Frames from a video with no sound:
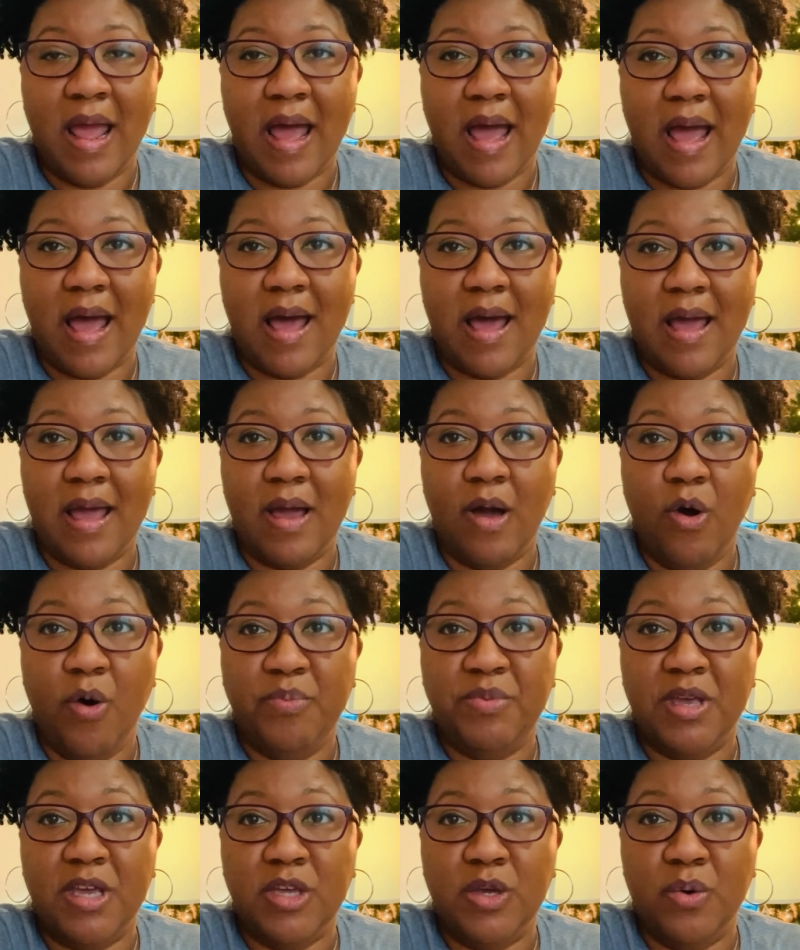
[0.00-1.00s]
I hope
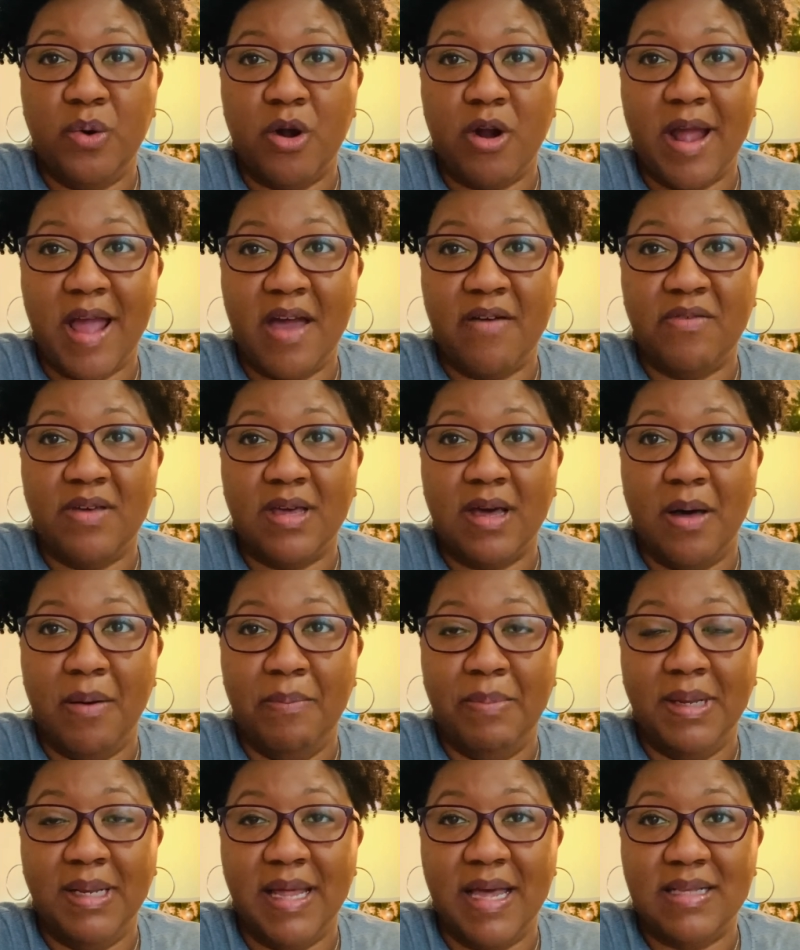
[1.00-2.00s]
that you are having a
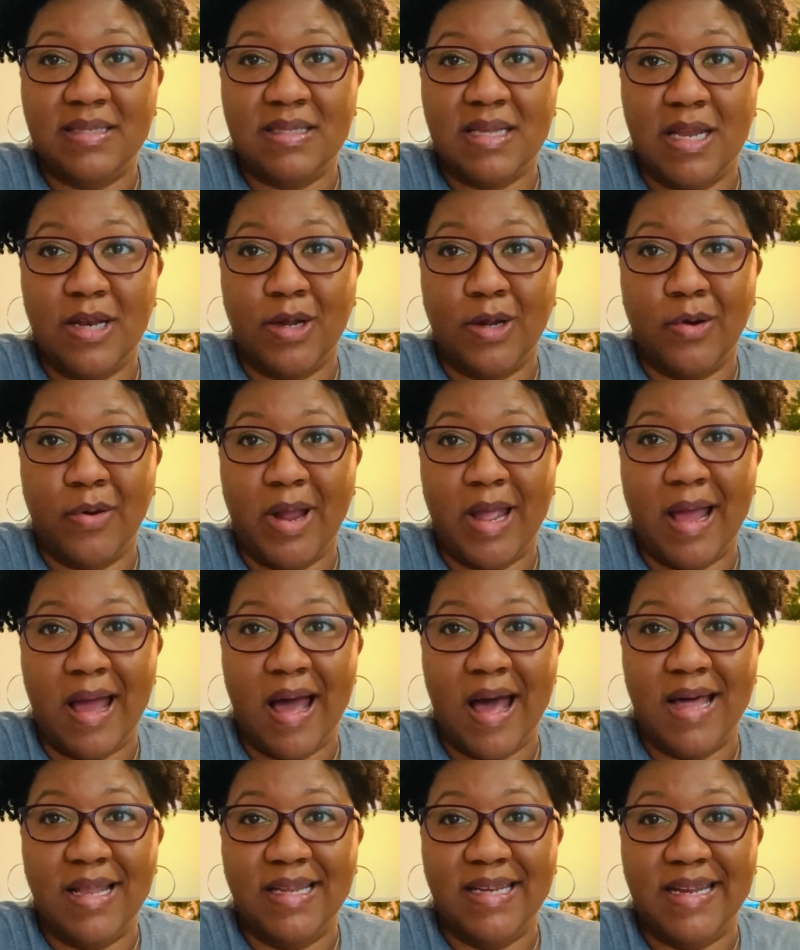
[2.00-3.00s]
blessed and a great
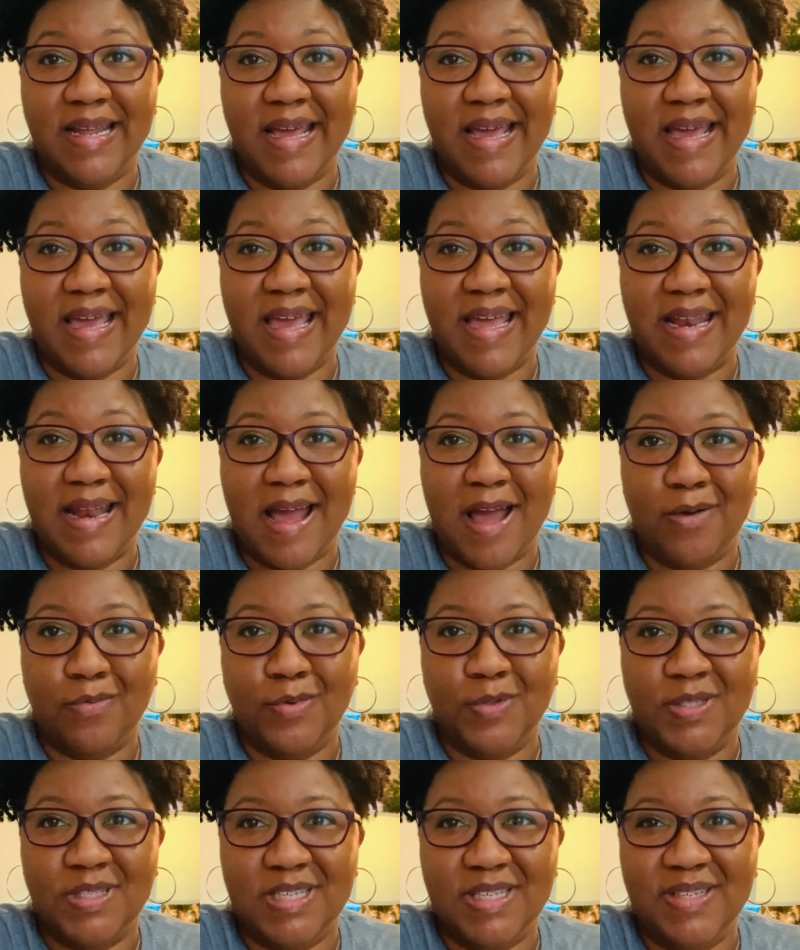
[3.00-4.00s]
holiday and I
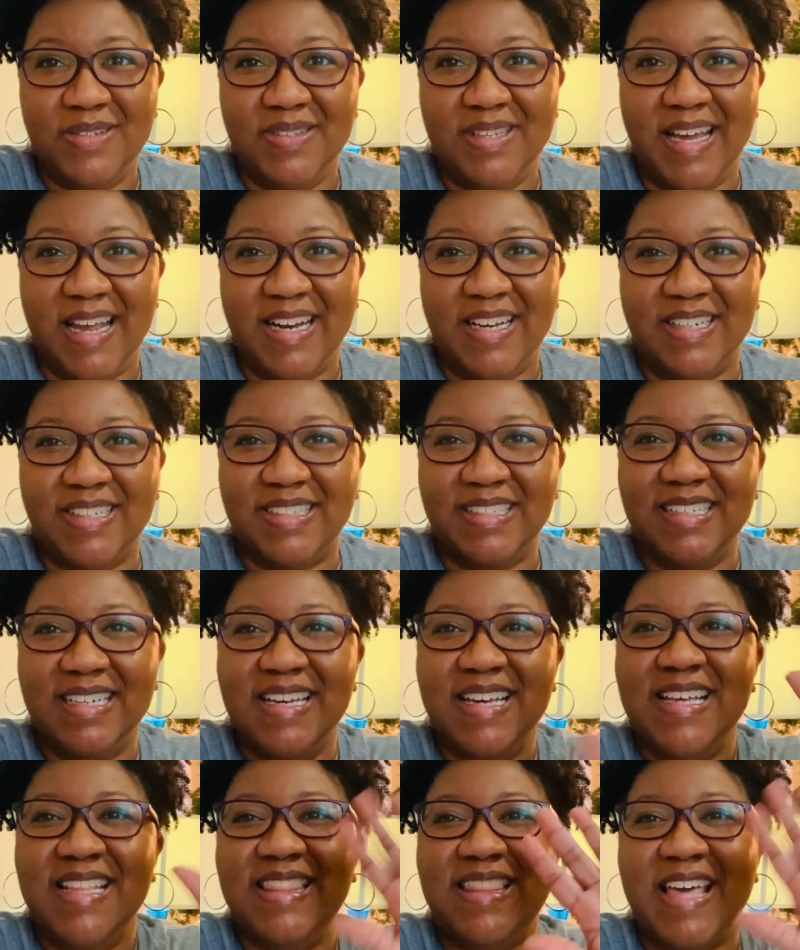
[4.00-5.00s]
will see you later.
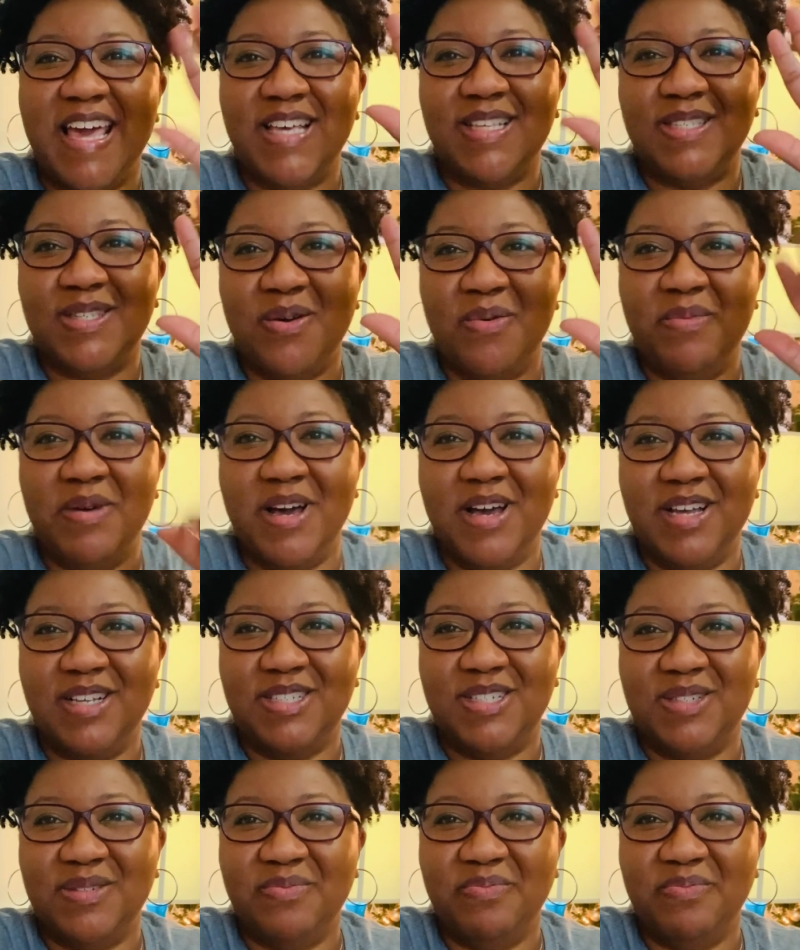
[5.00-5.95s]
Thanks so much.